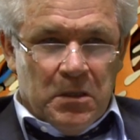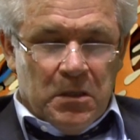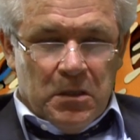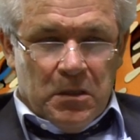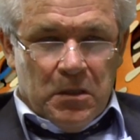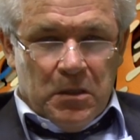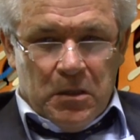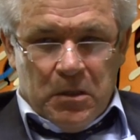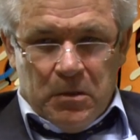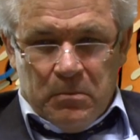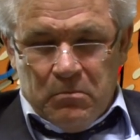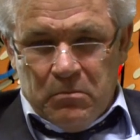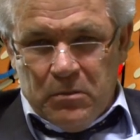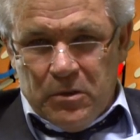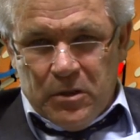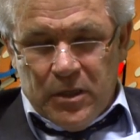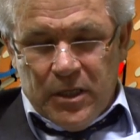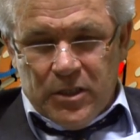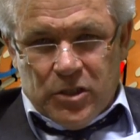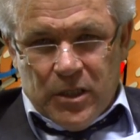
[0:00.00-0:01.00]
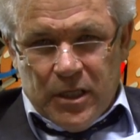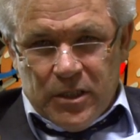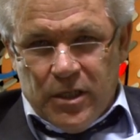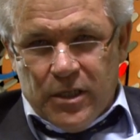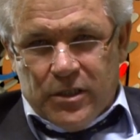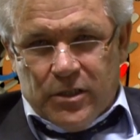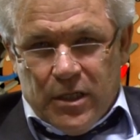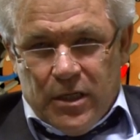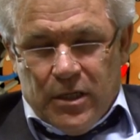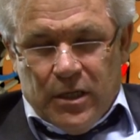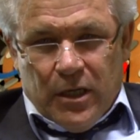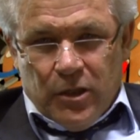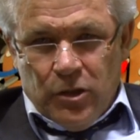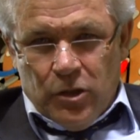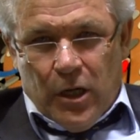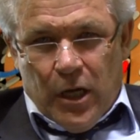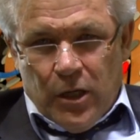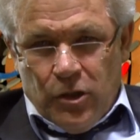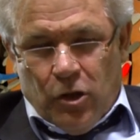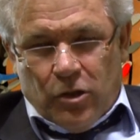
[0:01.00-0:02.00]

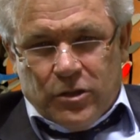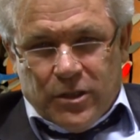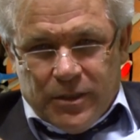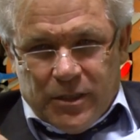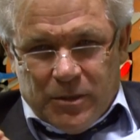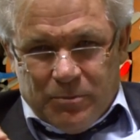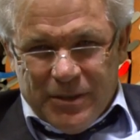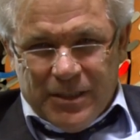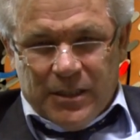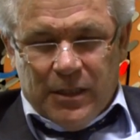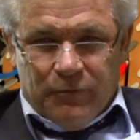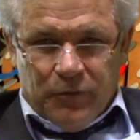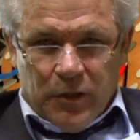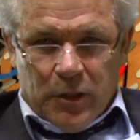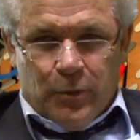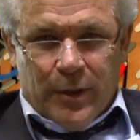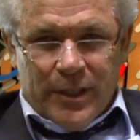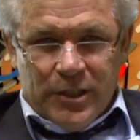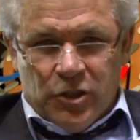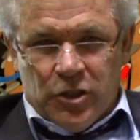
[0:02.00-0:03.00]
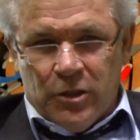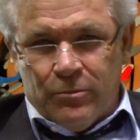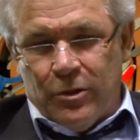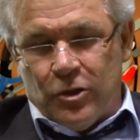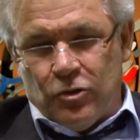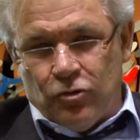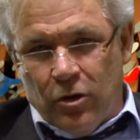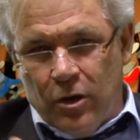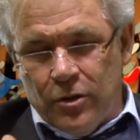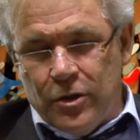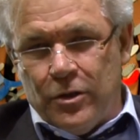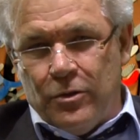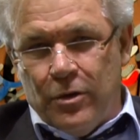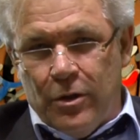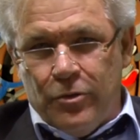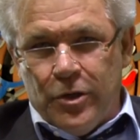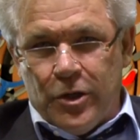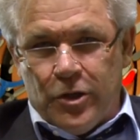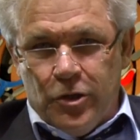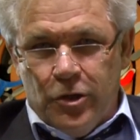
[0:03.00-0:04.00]
not a specific question, but rather
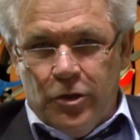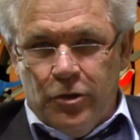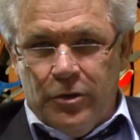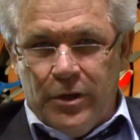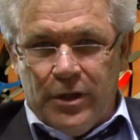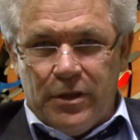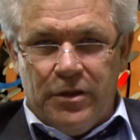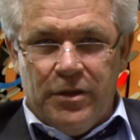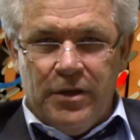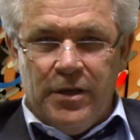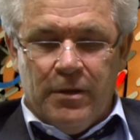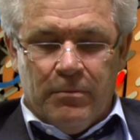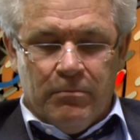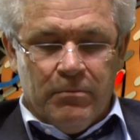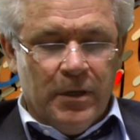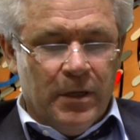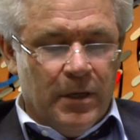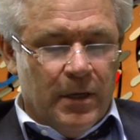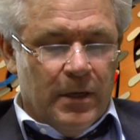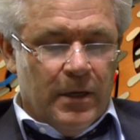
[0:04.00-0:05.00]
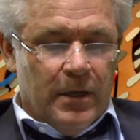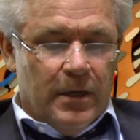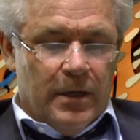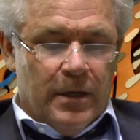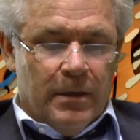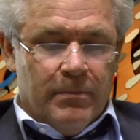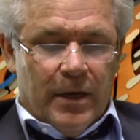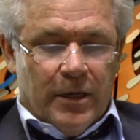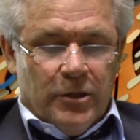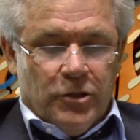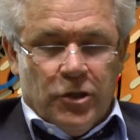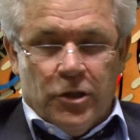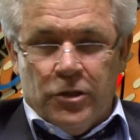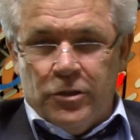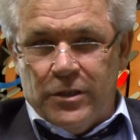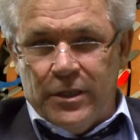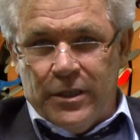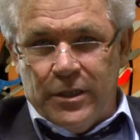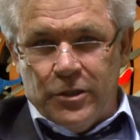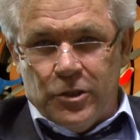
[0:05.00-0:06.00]
a recurring theme, and
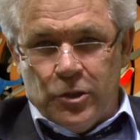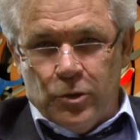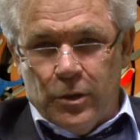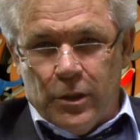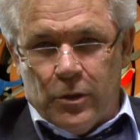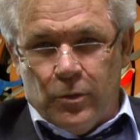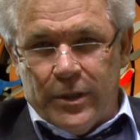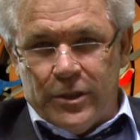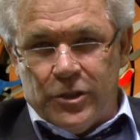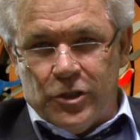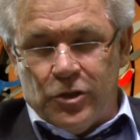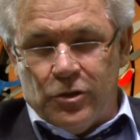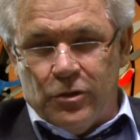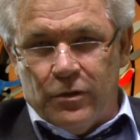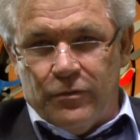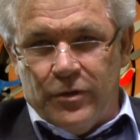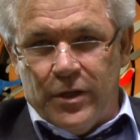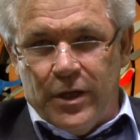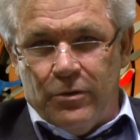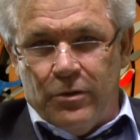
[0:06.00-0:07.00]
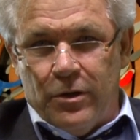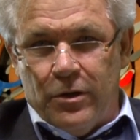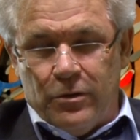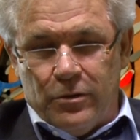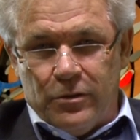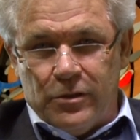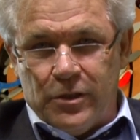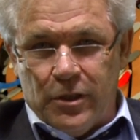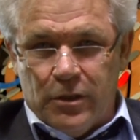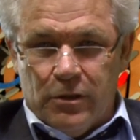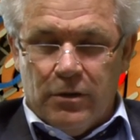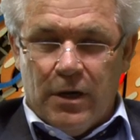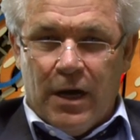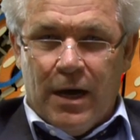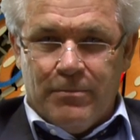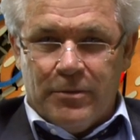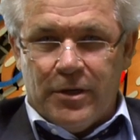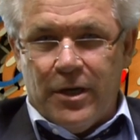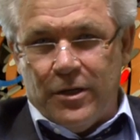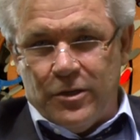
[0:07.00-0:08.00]
turned it into a question of their own. So
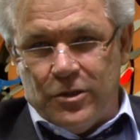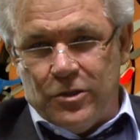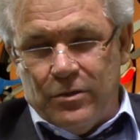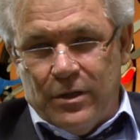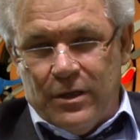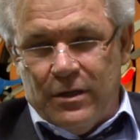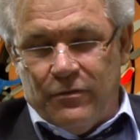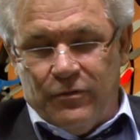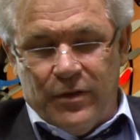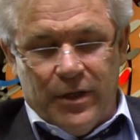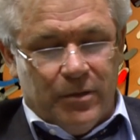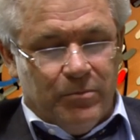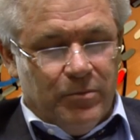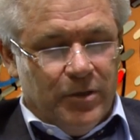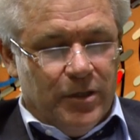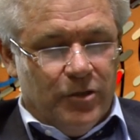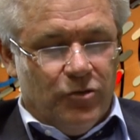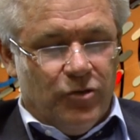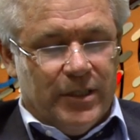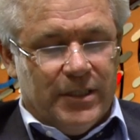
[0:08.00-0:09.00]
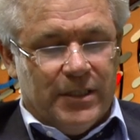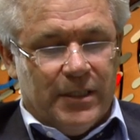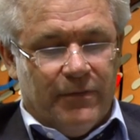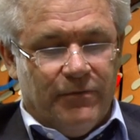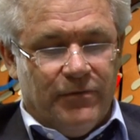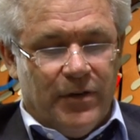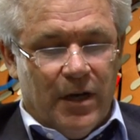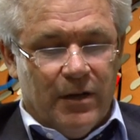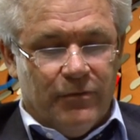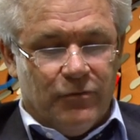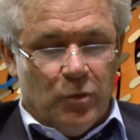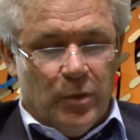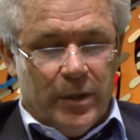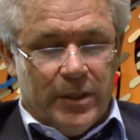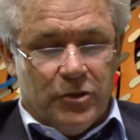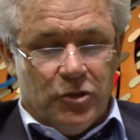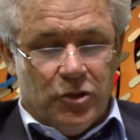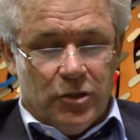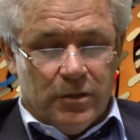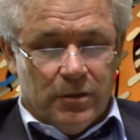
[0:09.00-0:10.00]
I'm going to, in effect, be addressing five
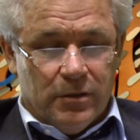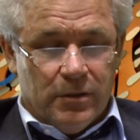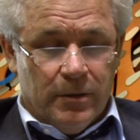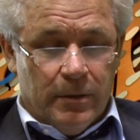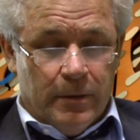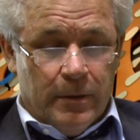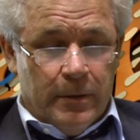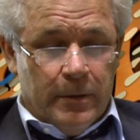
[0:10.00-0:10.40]
questions.